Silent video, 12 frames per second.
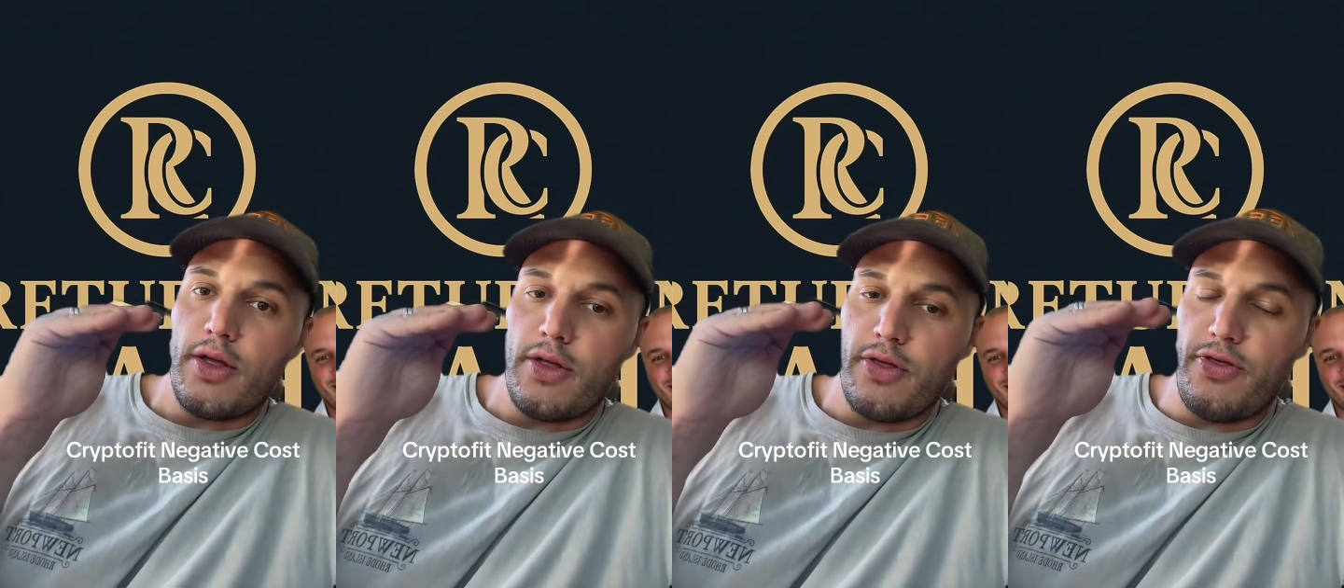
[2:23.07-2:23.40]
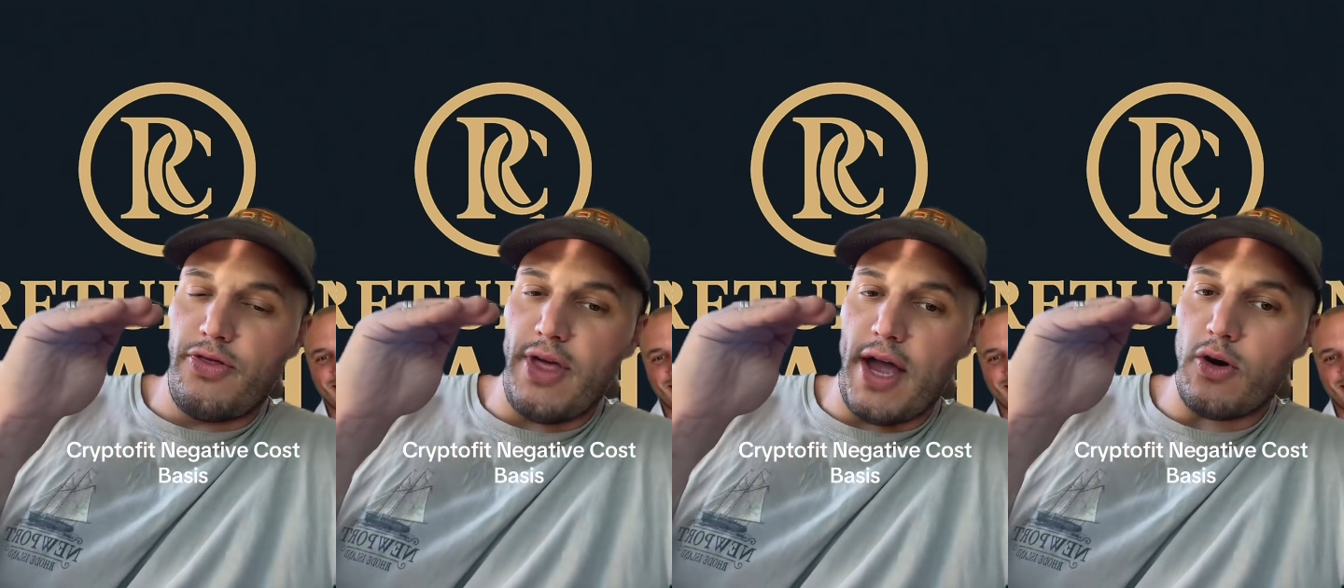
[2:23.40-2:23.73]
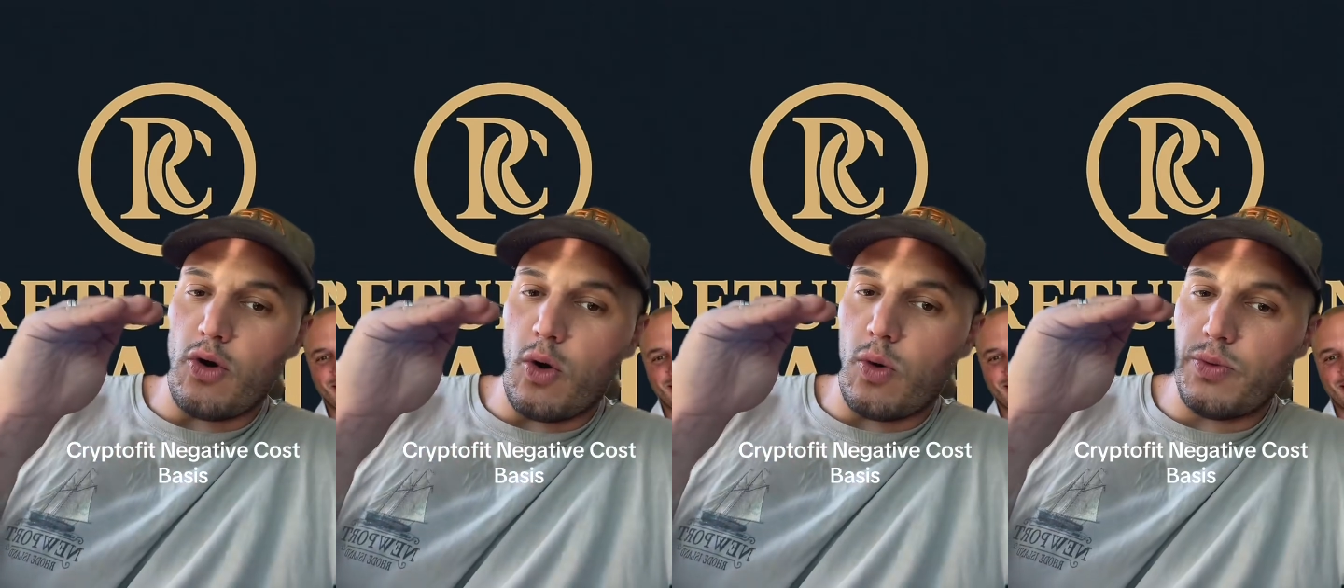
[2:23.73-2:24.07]
They're
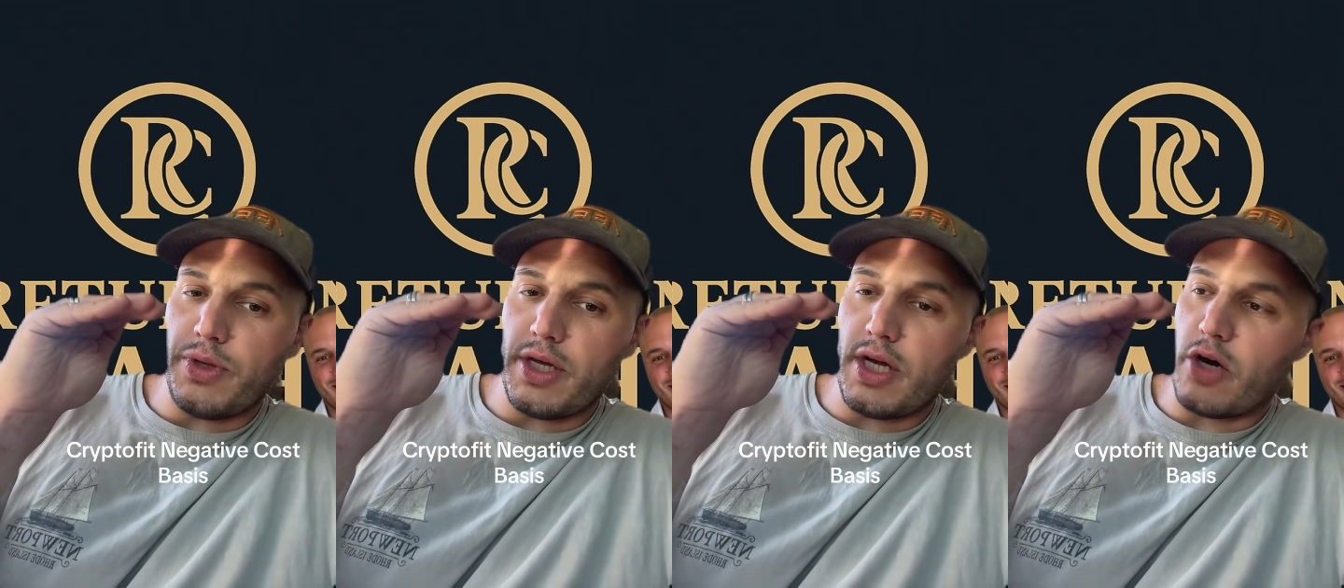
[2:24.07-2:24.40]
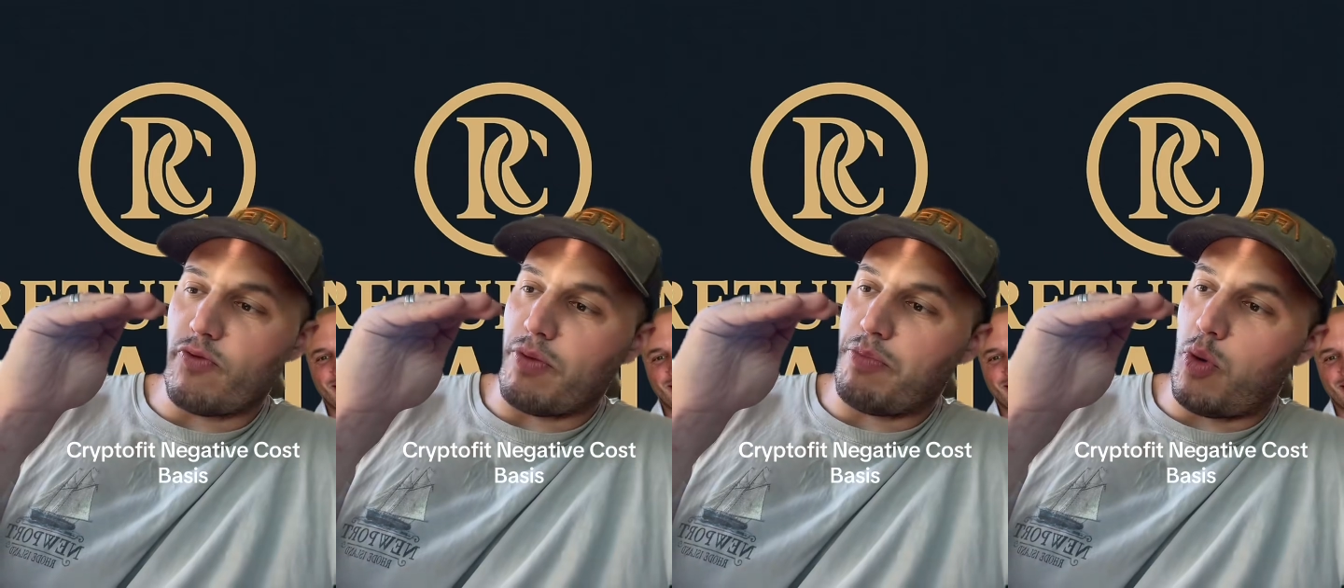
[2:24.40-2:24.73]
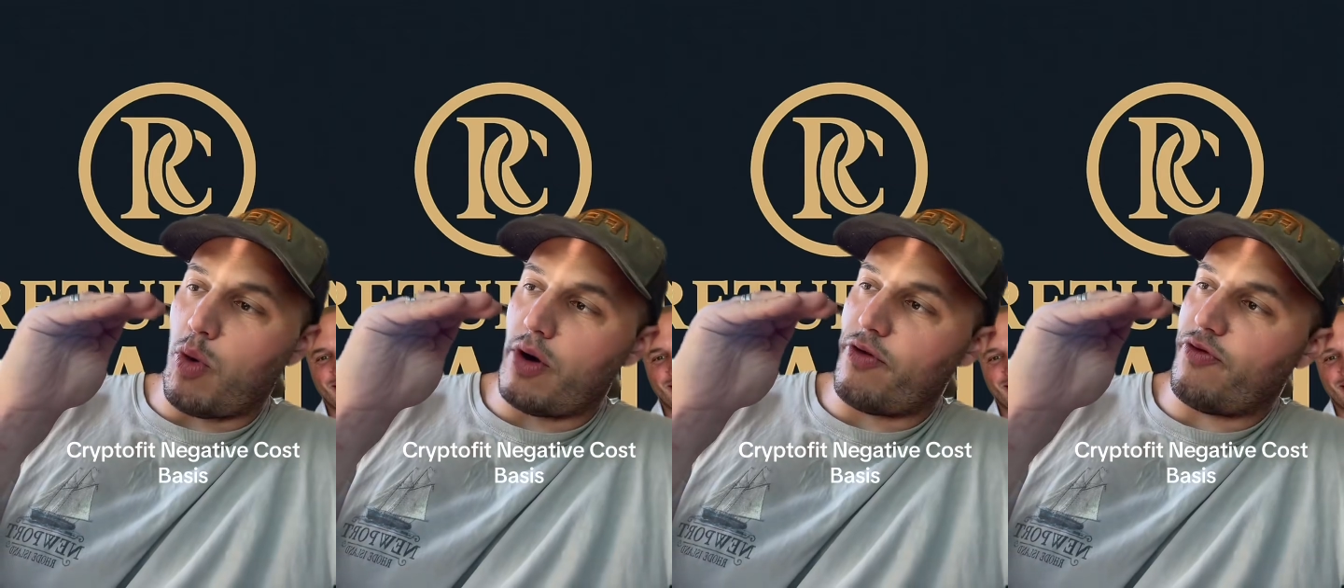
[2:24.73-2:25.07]
only going to
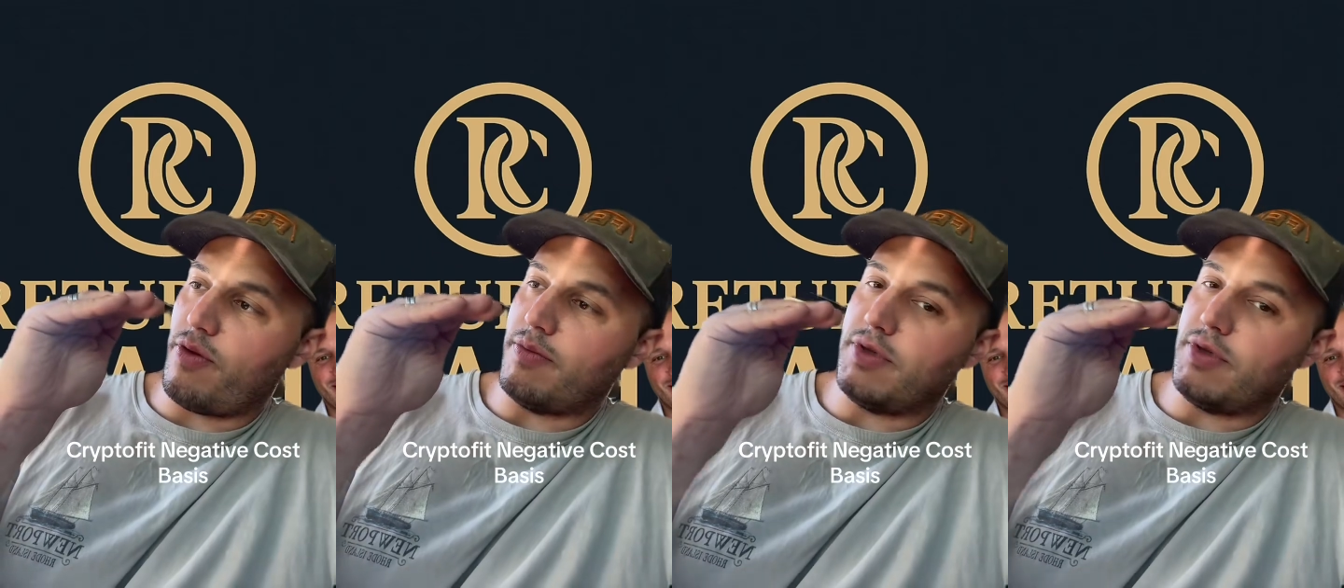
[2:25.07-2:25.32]
report from